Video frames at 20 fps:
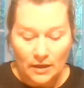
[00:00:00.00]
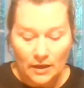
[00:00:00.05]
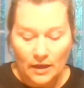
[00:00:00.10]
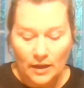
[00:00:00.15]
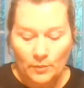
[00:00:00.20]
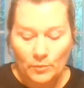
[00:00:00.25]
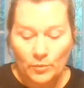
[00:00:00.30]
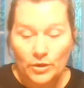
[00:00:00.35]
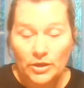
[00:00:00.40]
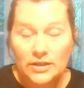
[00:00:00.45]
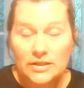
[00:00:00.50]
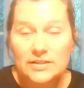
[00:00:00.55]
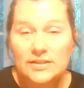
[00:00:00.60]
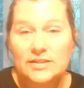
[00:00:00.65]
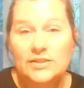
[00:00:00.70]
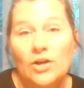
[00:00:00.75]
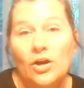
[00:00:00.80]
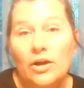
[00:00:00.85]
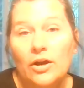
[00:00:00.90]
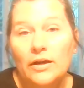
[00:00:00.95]
We're going to
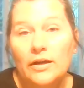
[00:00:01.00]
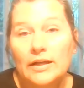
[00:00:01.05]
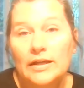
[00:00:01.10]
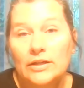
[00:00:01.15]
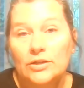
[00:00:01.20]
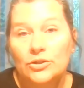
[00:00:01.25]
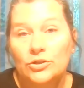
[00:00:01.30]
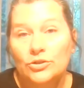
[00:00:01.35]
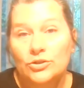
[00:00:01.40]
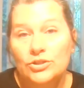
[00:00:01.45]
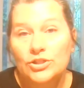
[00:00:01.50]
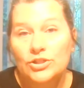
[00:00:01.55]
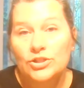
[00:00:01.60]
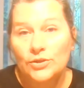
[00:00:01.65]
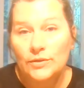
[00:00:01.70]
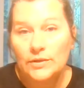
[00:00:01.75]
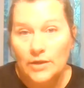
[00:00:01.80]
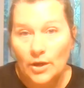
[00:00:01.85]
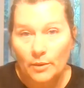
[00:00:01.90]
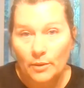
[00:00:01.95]
start in your
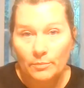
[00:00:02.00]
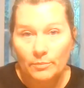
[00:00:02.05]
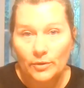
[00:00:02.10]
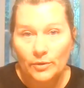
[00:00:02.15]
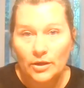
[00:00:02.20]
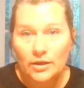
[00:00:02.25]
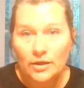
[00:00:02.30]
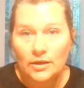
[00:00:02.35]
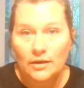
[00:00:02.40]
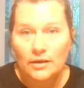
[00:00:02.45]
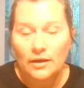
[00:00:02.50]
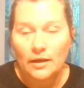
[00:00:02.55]
student notebook.